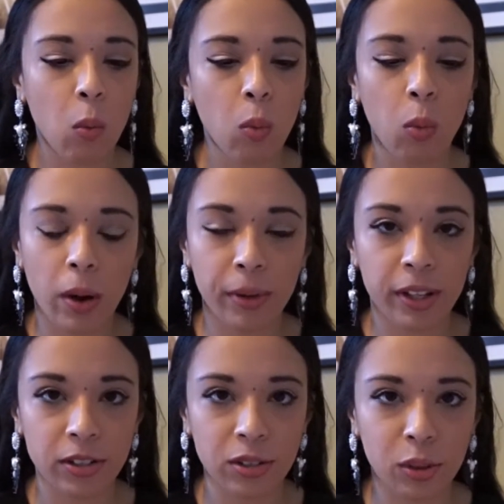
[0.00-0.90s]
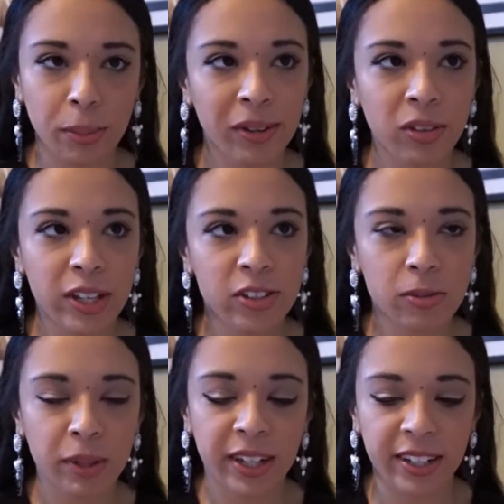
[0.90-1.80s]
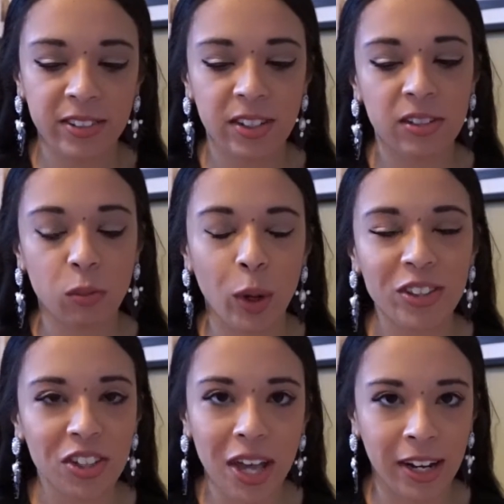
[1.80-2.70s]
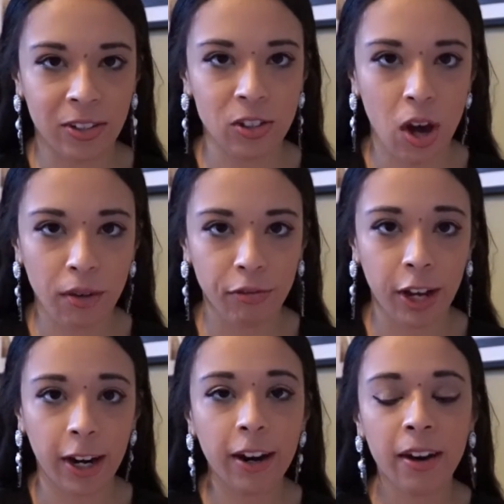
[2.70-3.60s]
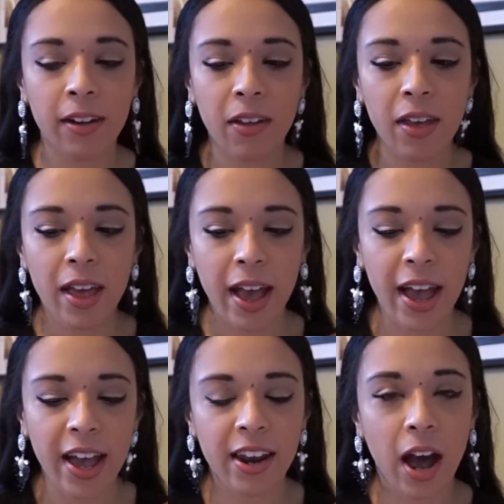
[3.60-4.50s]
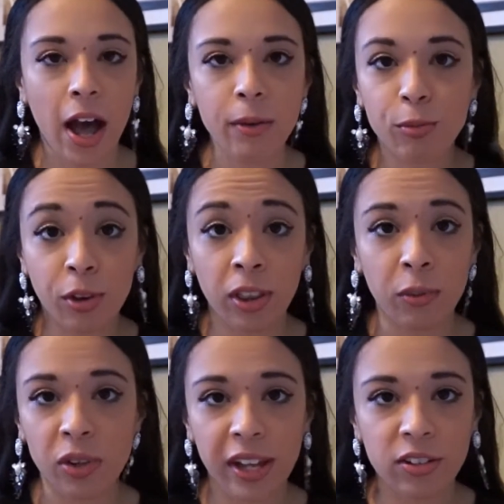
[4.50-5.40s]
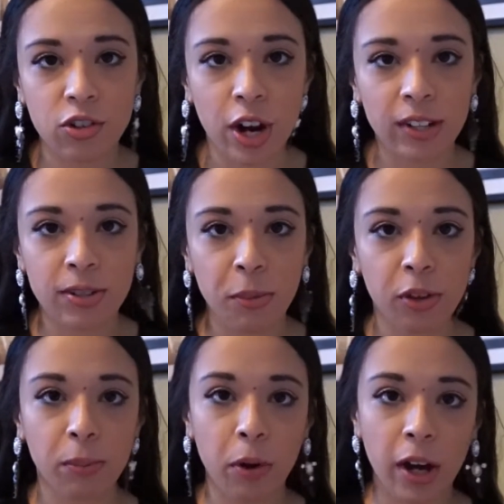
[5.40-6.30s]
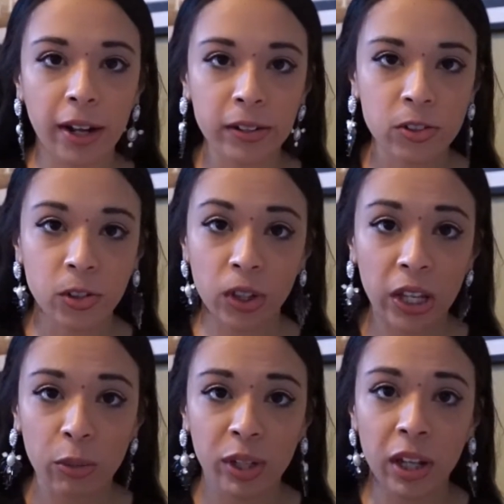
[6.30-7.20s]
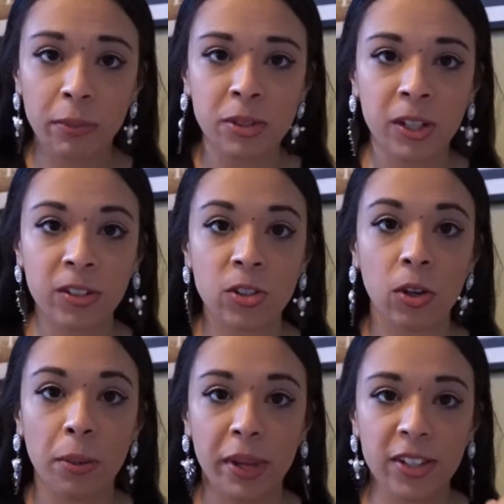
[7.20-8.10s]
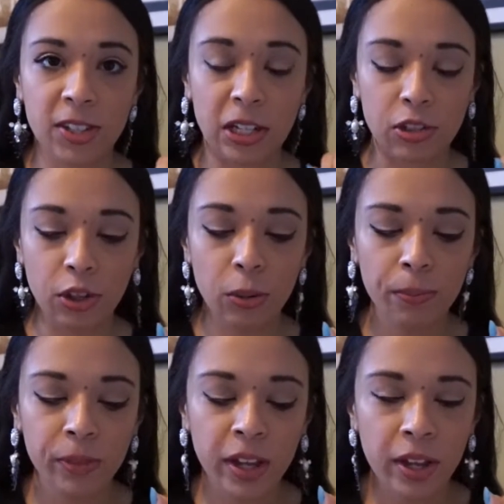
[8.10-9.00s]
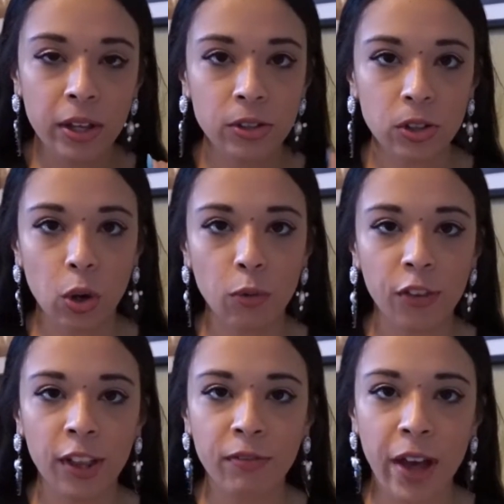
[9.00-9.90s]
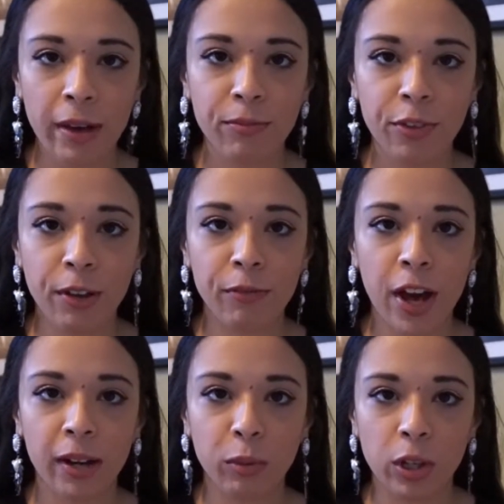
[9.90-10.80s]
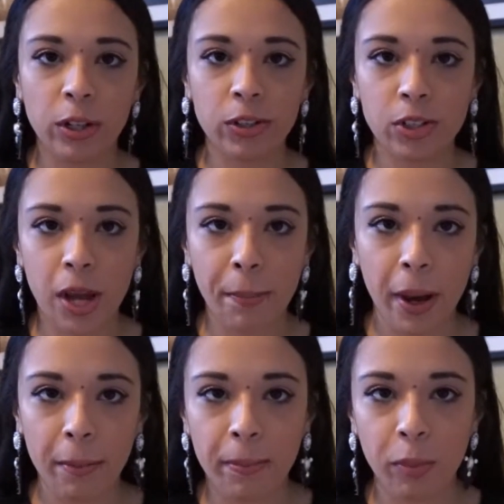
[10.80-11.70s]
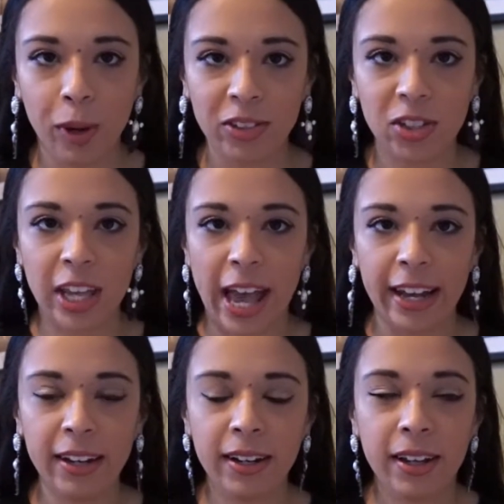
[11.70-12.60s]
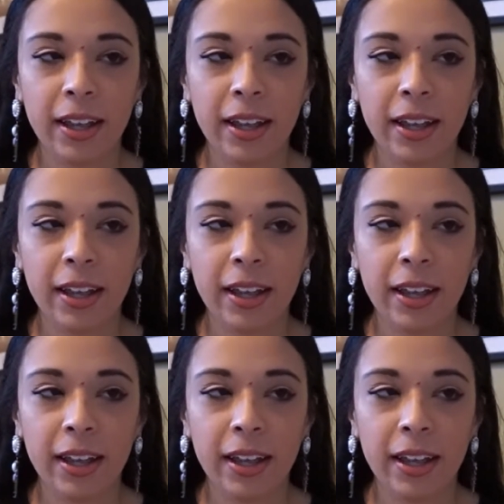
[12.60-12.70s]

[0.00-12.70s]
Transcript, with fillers: what we can do about this, because it, once again, it's not fair. And I really would like to try some of their products. Their liquid lipsticks look amazing too. So hopefully FabFitFun will step up once again,